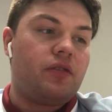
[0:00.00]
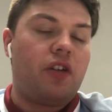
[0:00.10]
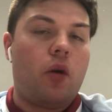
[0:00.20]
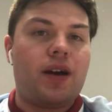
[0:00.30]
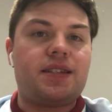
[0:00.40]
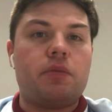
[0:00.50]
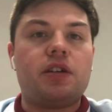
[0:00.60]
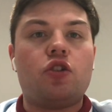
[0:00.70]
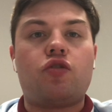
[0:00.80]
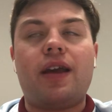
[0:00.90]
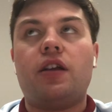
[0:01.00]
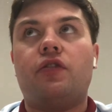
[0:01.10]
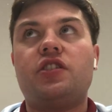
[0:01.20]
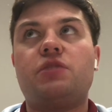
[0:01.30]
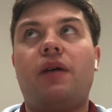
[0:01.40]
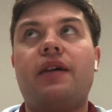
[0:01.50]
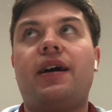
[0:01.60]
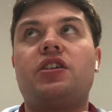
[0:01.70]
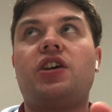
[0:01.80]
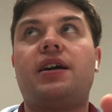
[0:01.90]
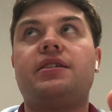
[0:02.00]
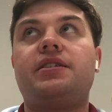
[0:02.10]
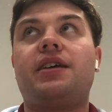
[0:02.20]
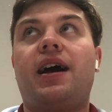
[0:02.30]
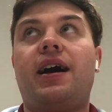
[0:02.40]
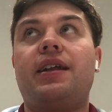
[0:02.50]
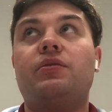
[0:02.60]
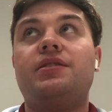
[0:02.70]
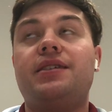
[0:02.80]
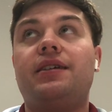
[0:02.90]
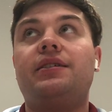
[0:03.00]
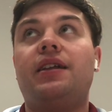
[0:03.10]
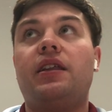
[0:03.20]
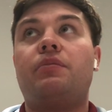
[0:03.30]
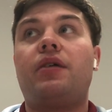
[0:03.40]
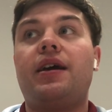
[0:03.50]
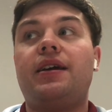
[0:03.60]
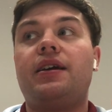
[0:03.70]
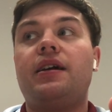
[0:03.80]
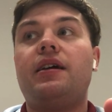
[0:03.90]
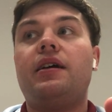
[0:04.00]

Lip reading: Felt West Ham didn't create enough despite that chance, and it was 0-0 at the break.